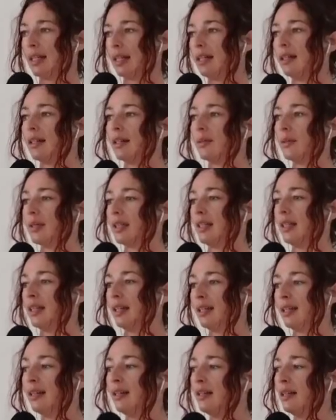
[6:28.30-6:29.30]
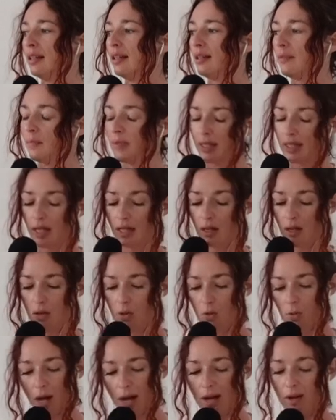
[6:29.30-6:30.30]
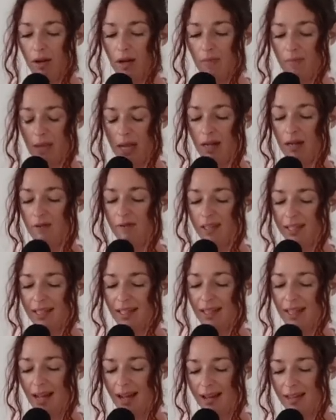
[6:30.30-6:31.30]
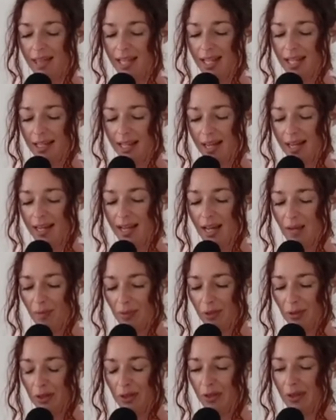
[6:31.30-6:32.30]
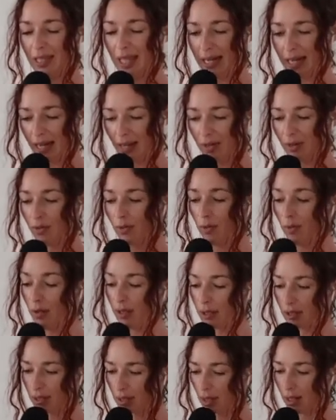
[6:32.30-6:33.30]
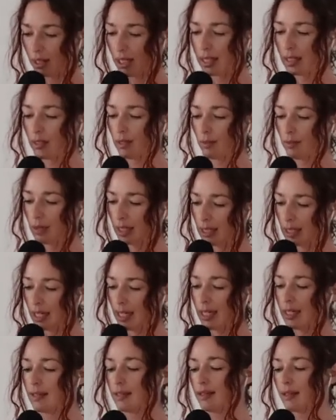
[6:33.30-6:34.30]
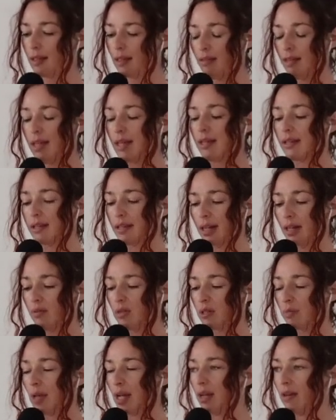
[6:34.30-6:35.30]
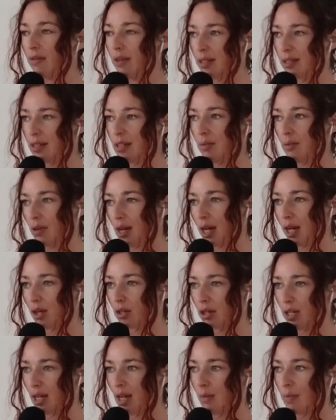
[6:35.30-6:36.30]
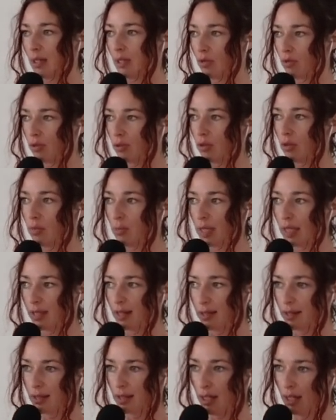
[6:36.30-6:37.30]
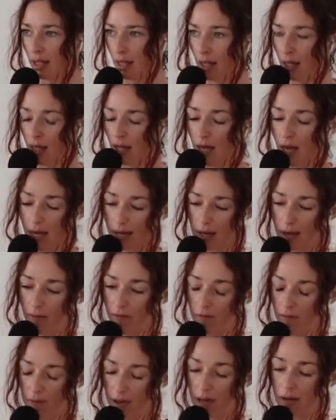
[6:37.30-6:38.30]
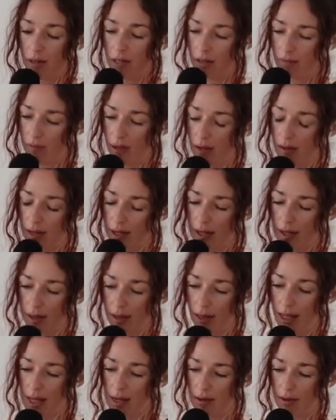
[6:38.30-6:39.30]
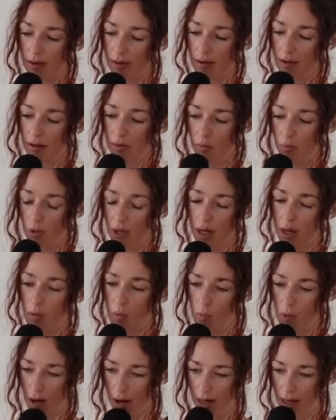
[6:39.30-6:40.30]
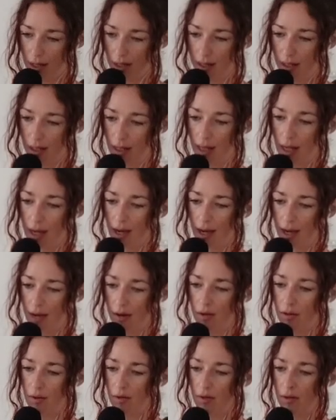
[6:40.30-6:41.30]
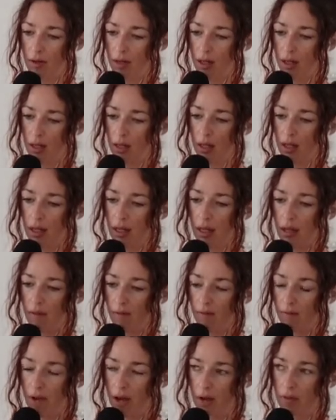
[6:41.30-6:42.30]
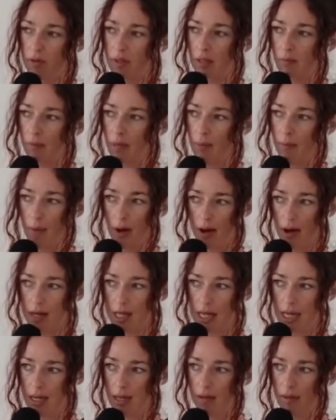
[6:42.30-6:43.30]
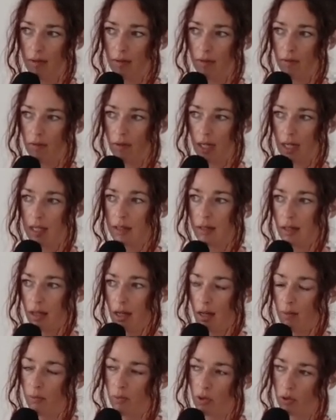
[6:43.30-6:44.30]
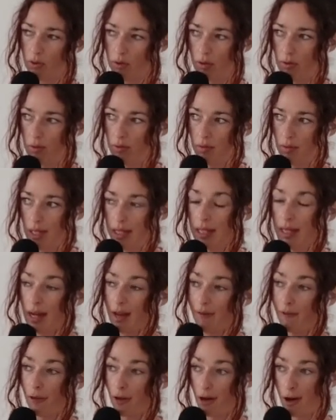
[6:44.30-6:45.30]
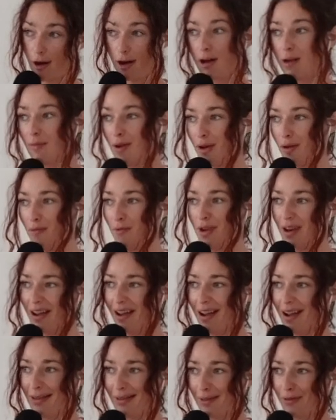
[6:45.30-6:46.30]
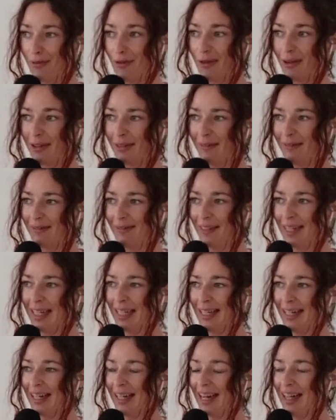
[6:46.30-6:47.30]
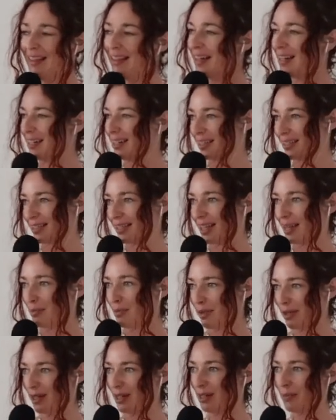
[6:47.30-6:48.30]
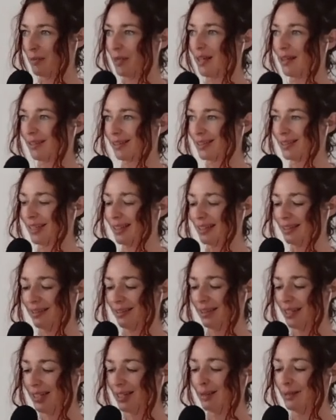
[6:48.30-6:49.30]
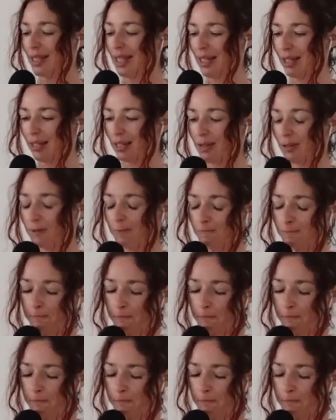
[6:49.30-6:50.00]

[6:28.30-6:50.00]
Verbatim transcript: then I would be like, oh wow, I manifested that thing. That came true. I was starting to realize the things that I was manifesting were actually coming true, because I got very, very clear on what I wanted and how it felt in my body for it to come true. And then I forgot about what I asked for, and then I just put it in a box and let it go.